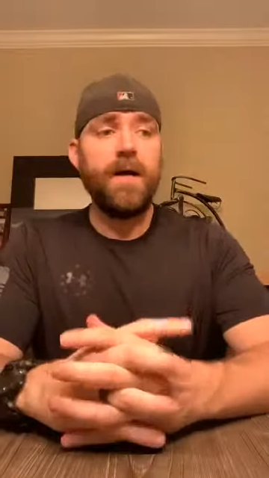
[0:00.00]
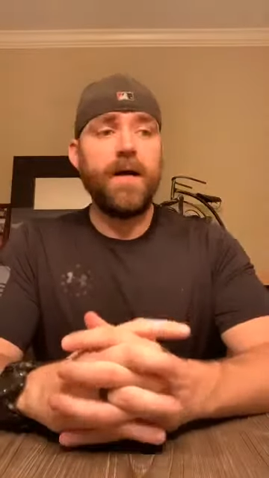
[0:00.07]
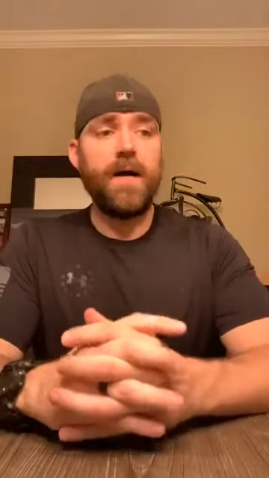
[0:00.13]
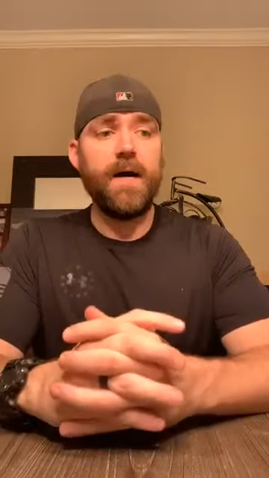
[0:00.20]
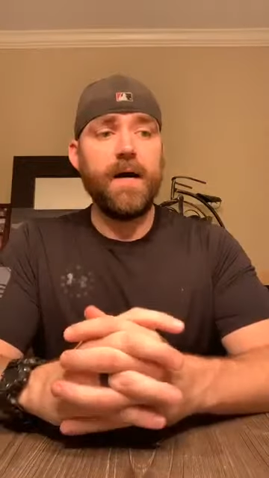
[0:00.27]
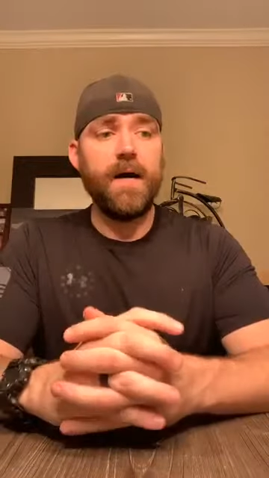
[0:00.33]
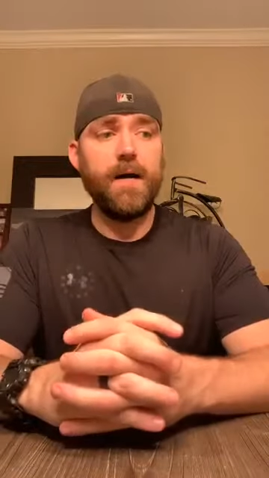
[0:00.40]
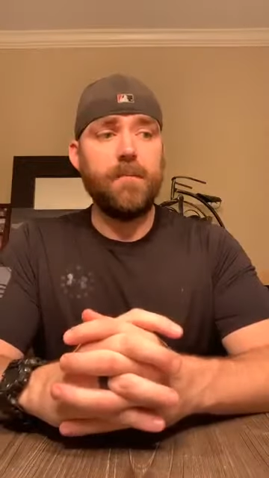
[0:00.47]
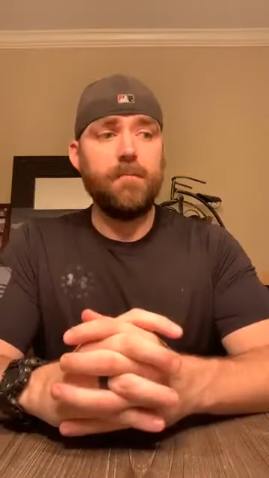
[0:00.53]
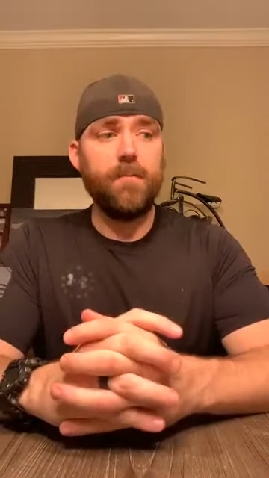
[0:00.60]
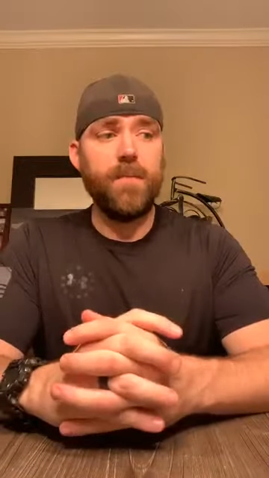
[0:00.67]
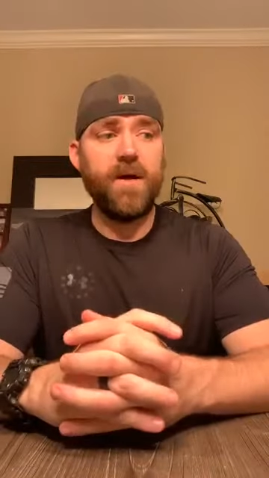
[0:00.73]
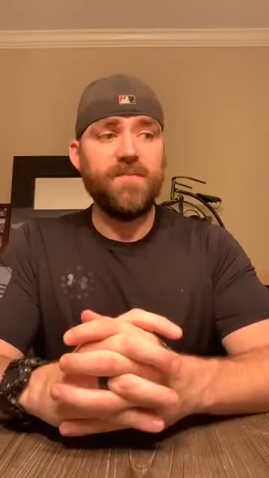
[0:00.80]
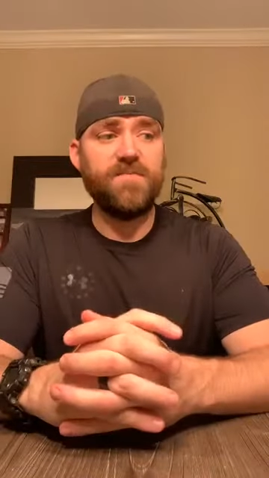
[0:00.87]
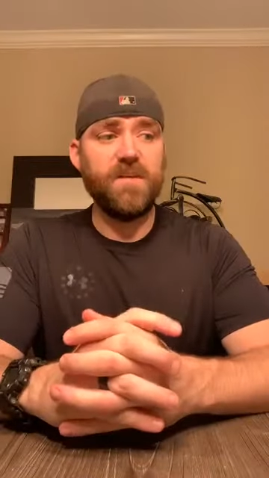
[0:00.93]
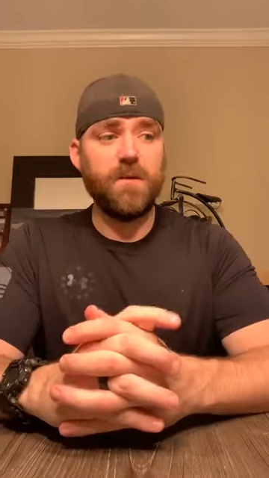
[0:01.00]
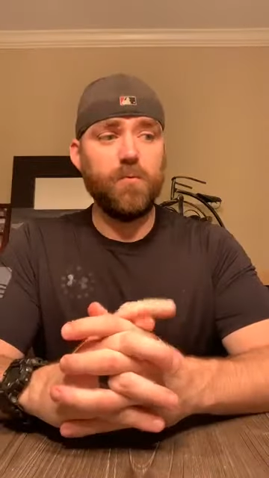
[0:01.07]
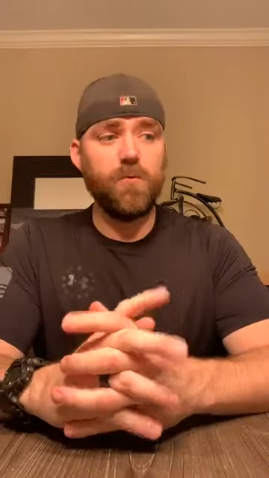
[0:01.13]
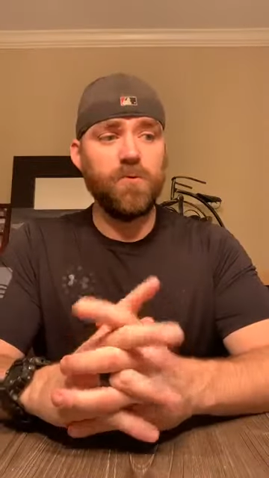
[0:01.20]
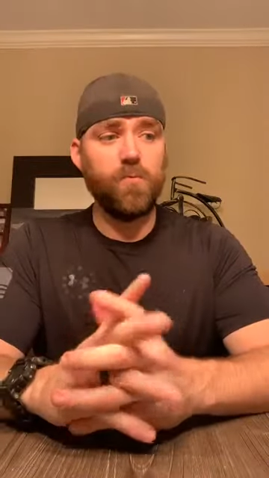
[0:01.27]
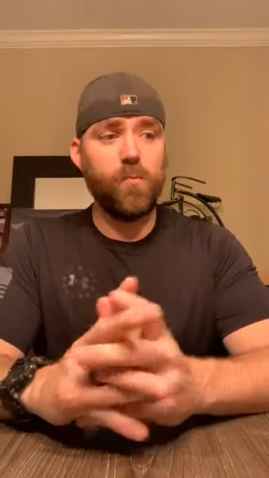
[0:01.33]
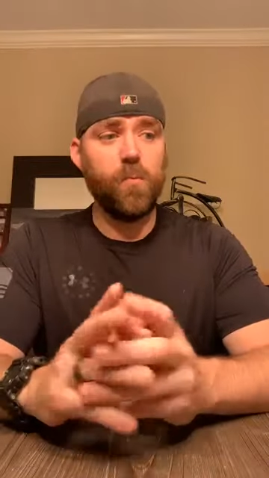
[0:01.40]
I think it
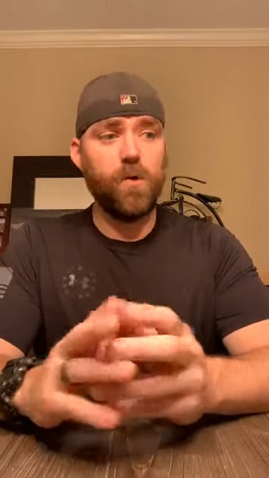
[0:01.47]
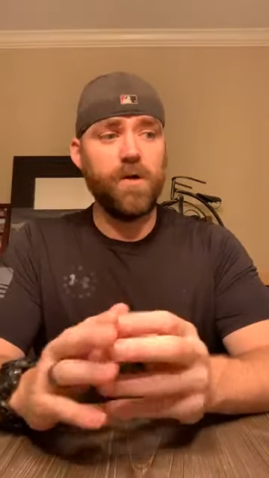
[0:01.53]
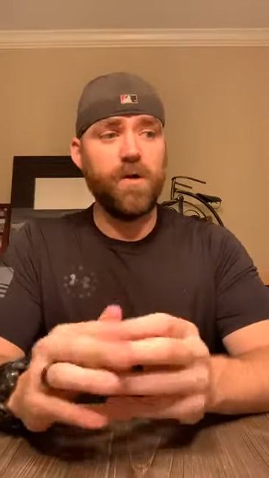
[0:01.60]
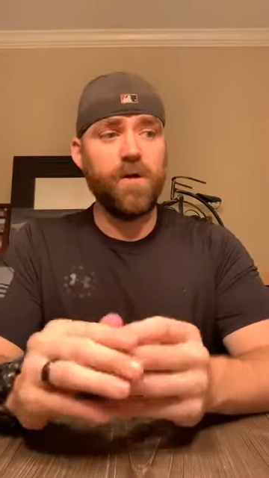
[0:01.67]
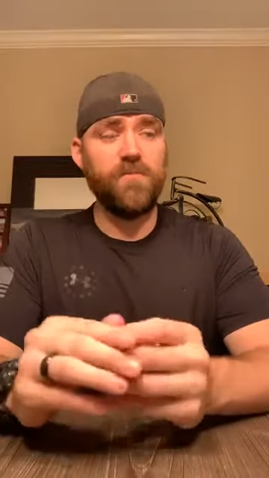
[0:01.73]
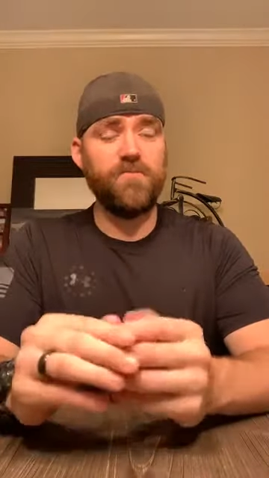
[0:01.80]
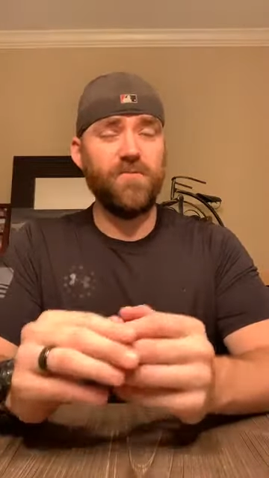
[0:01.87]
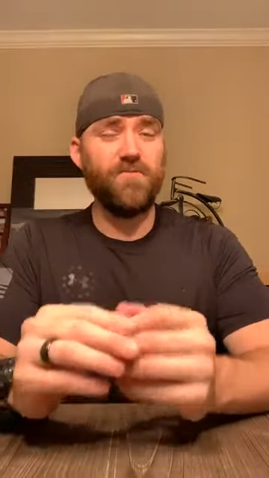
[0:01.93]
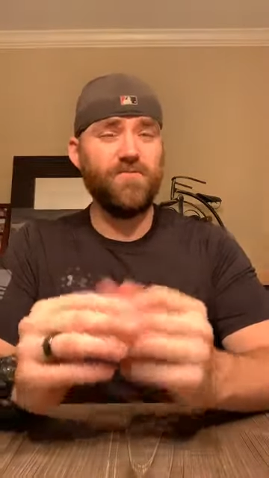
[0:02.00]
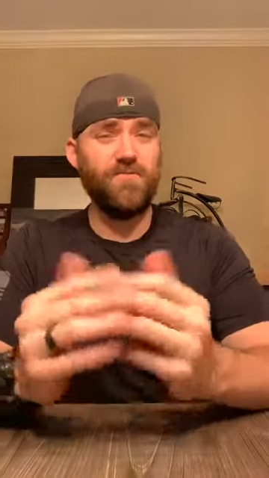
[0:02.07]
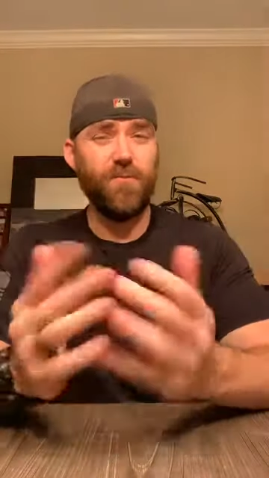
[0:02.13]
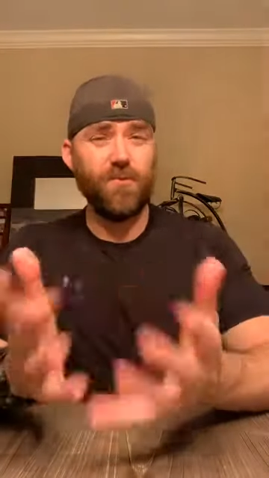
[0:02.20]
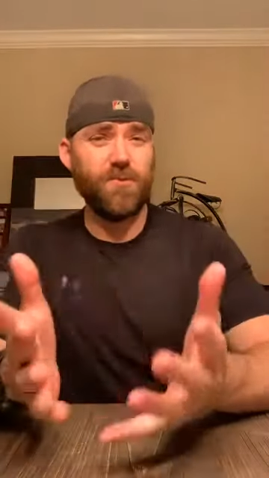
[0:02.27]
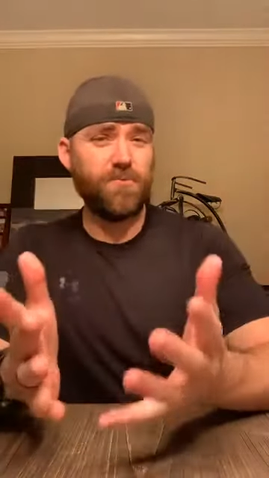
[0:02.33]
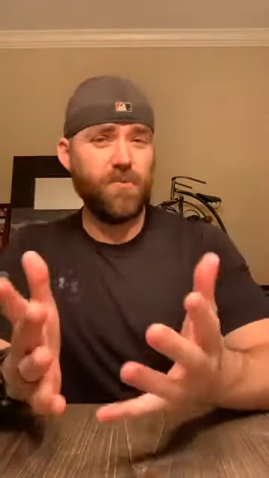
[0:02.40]
was one of the first